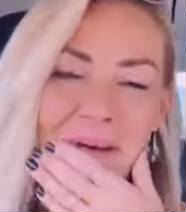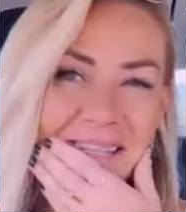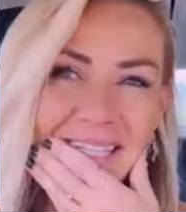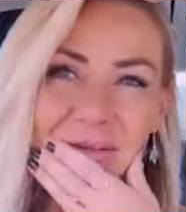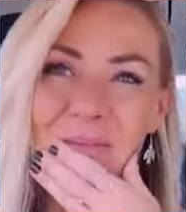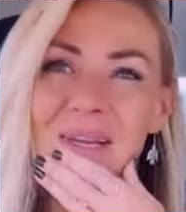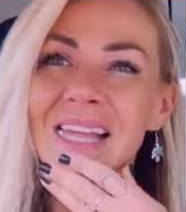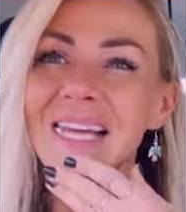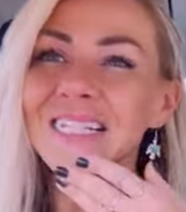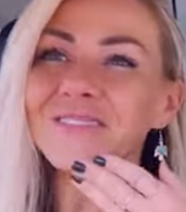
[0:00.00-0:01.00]
about this with my
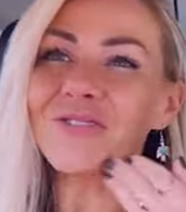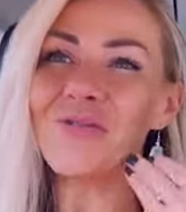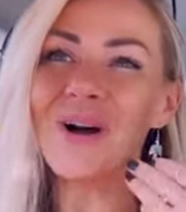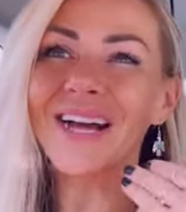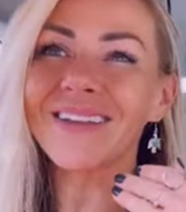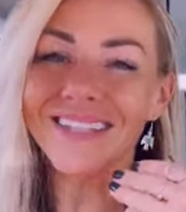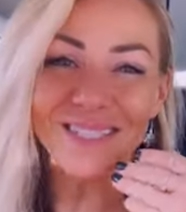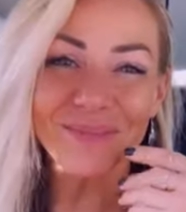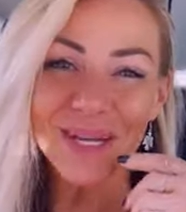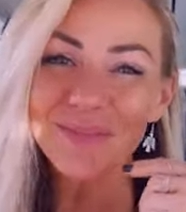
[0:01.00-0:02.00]
clients for a while, and
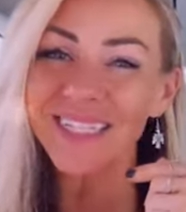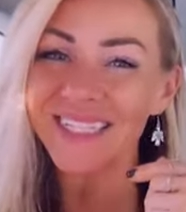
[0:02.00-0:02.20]
sometimes